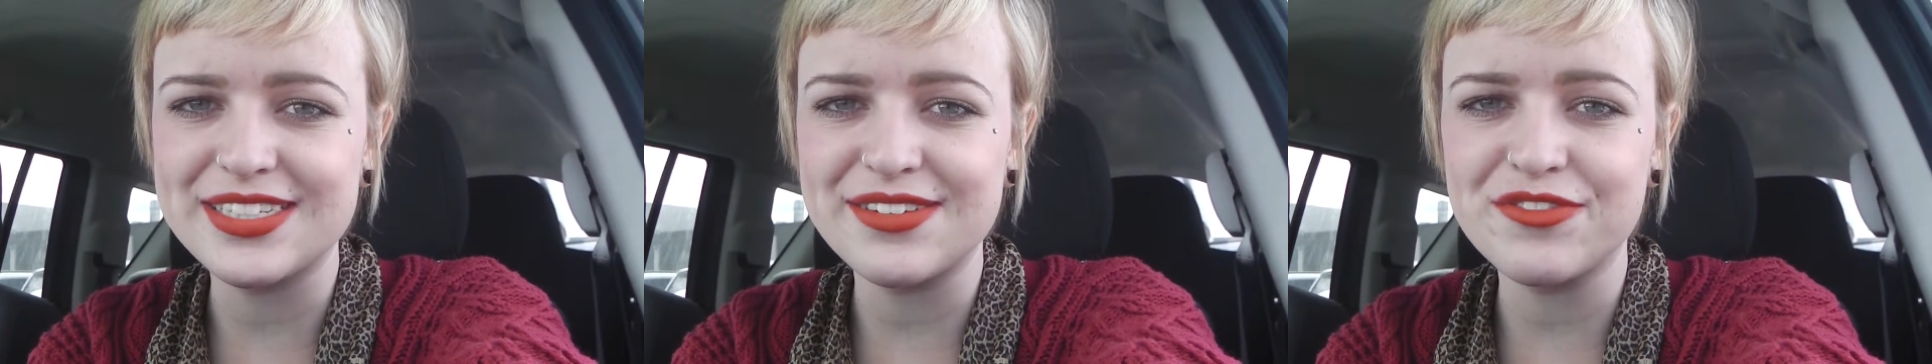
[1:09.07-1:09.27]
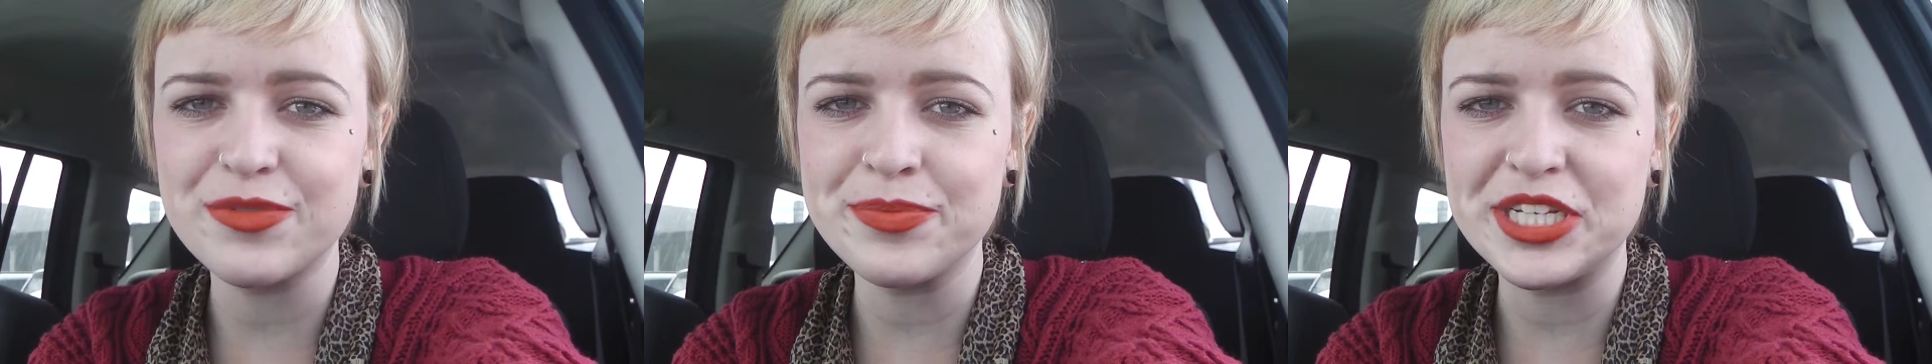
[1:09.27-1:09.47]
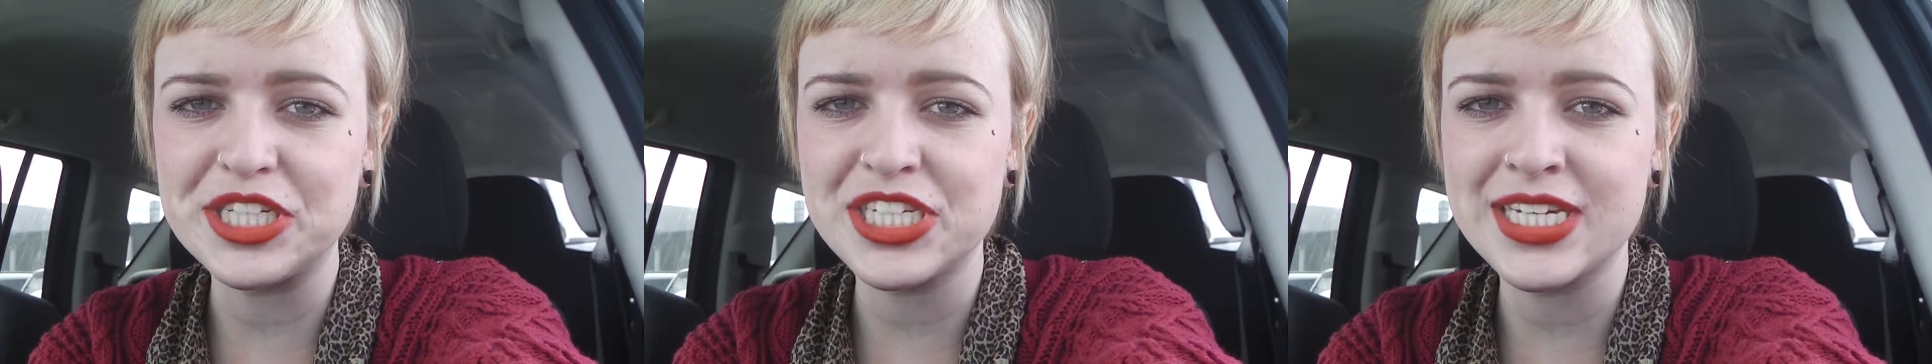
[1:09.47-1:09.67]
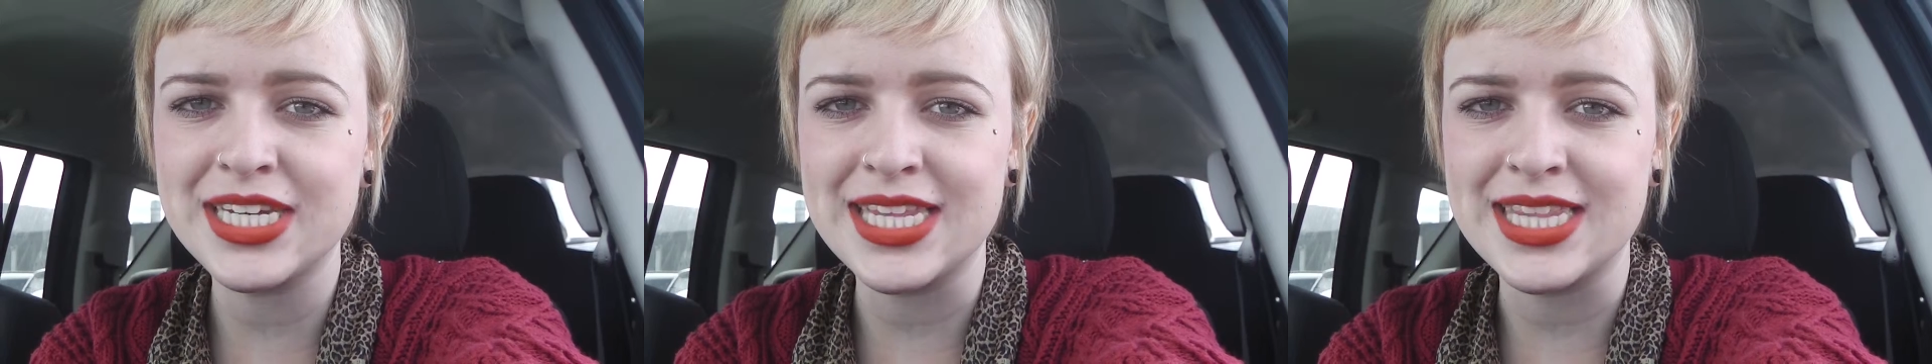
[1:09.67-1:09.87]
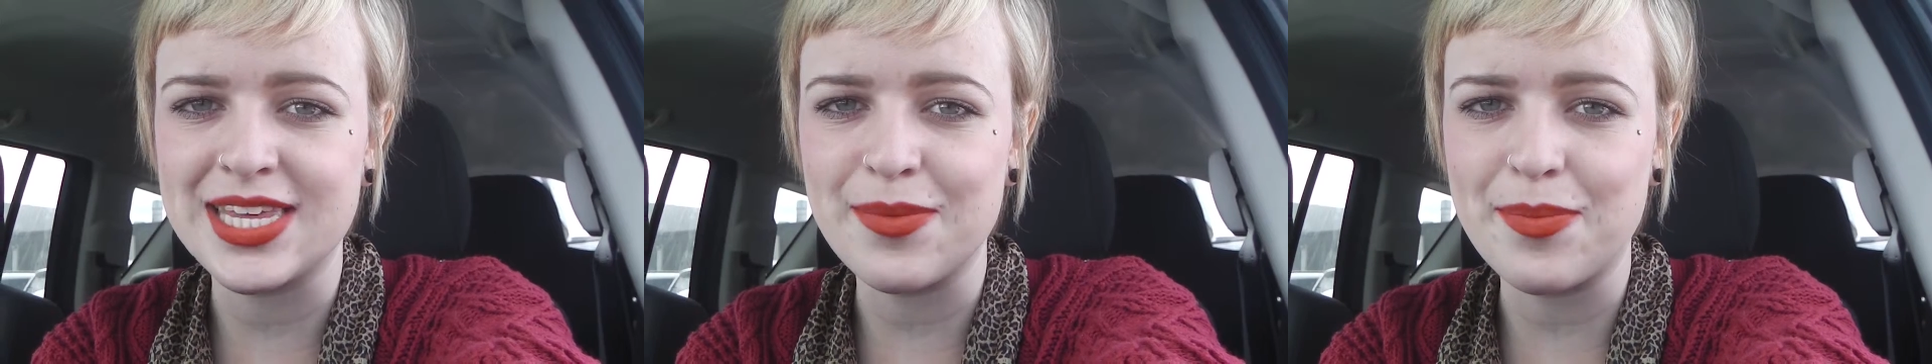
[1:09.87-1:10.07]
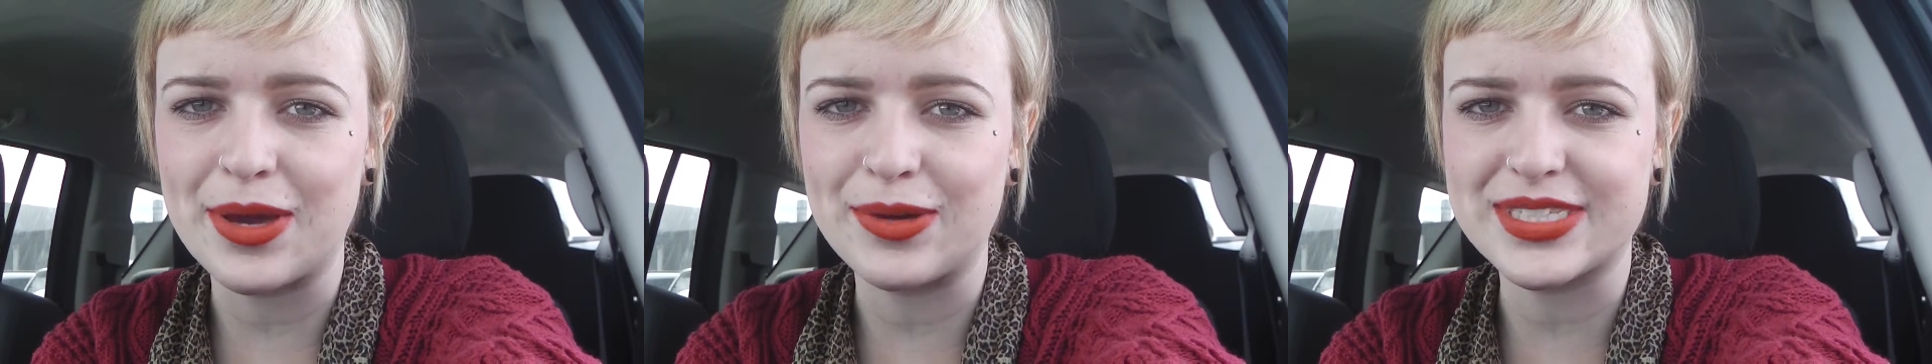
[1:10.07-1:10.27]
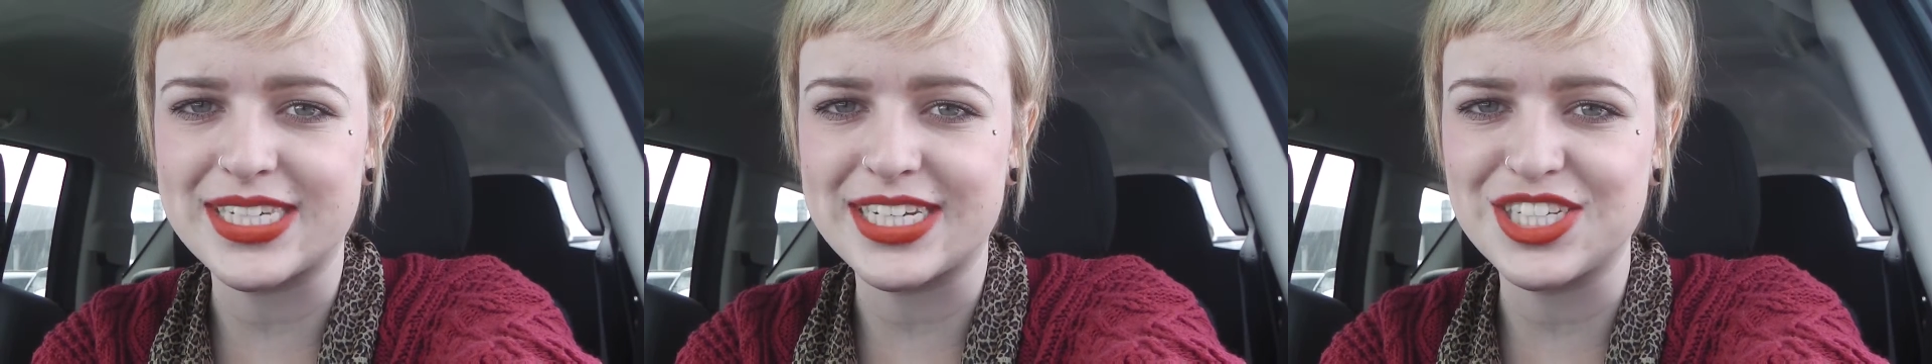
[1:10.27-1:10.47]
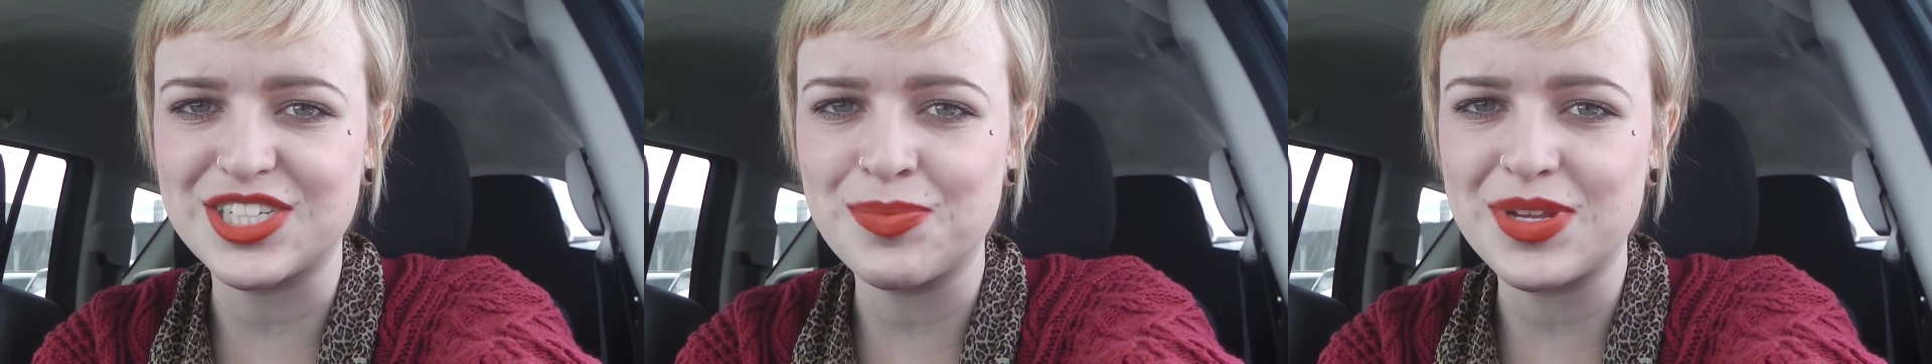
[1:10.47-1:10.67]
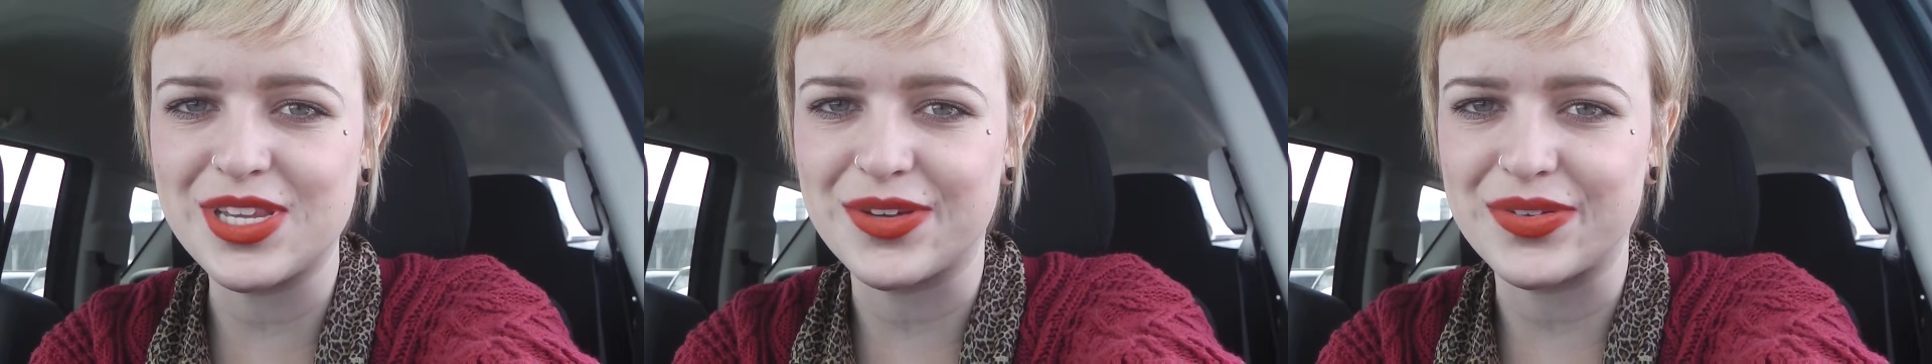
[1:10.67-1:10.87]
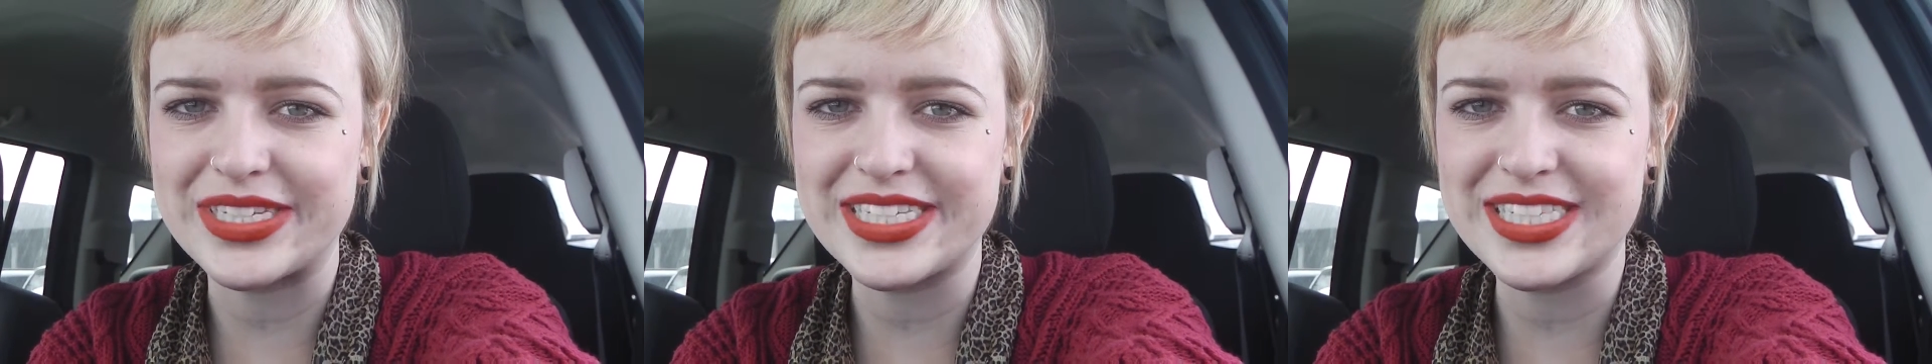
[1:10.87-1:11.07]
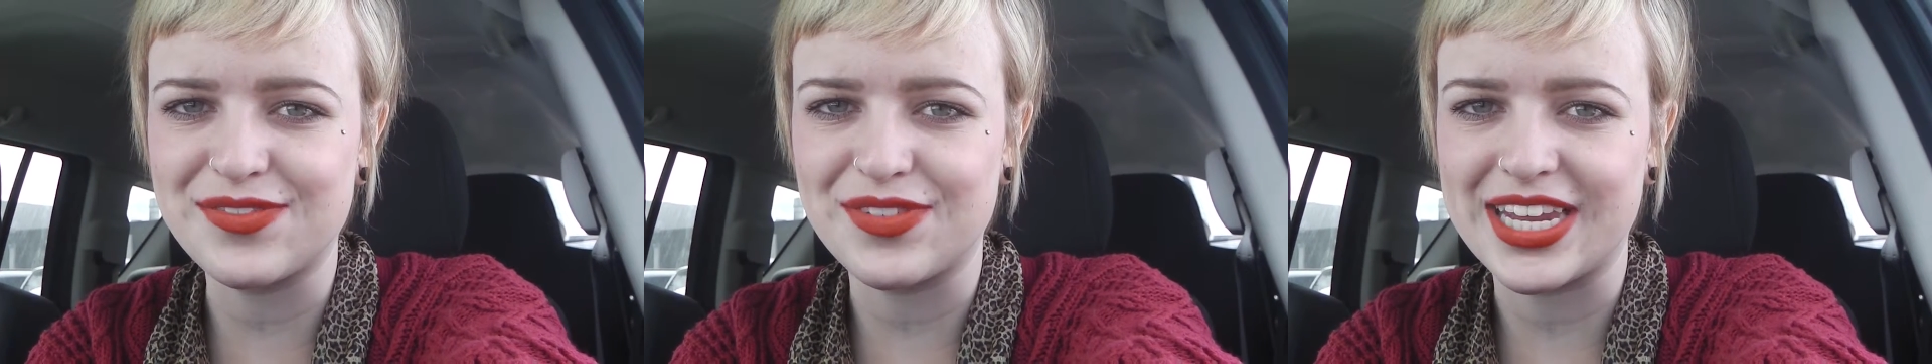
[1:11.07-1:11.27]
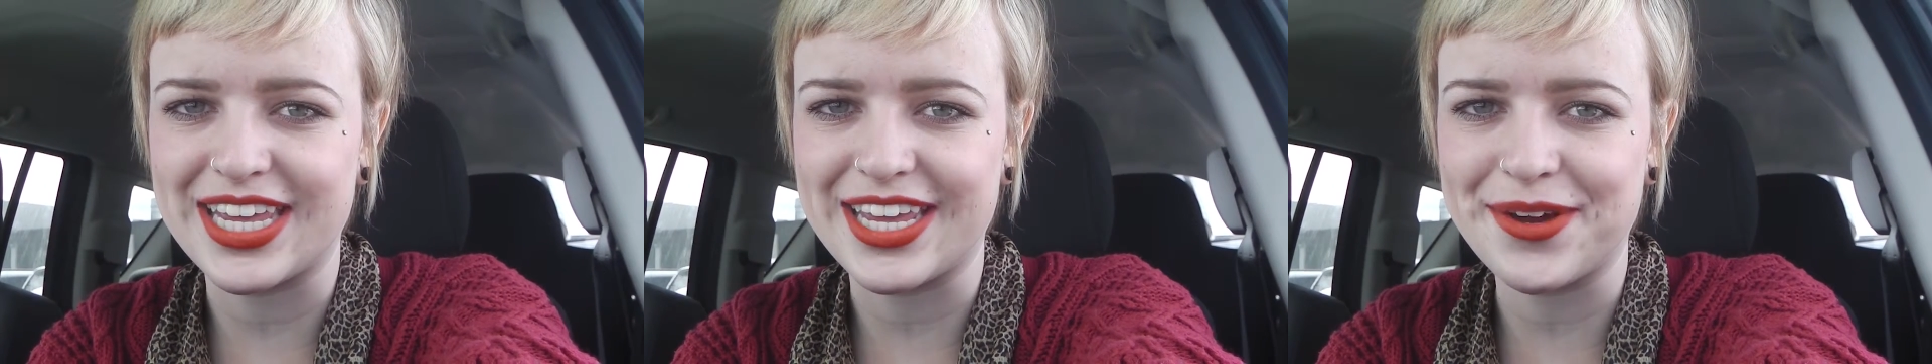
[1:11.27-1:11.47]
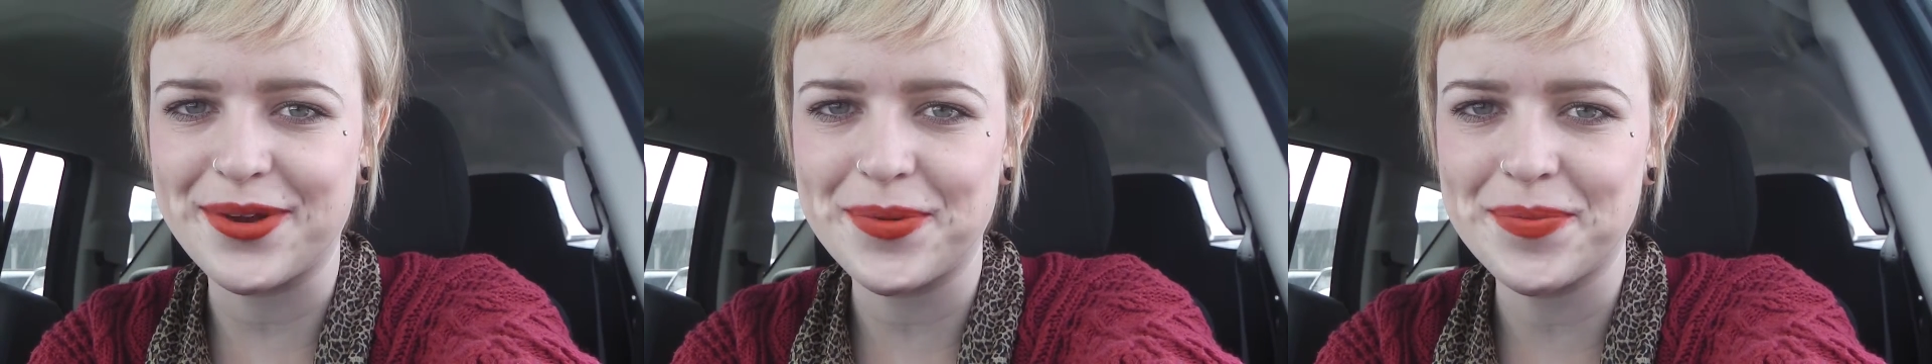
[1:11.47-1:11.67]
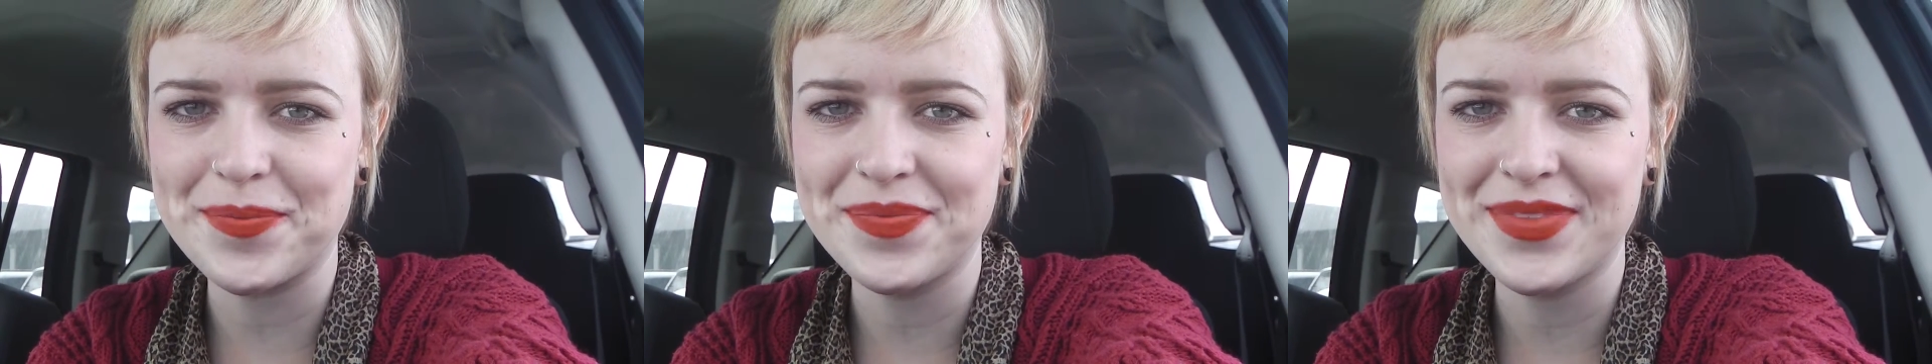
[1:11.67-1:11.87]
information in the About section below this video.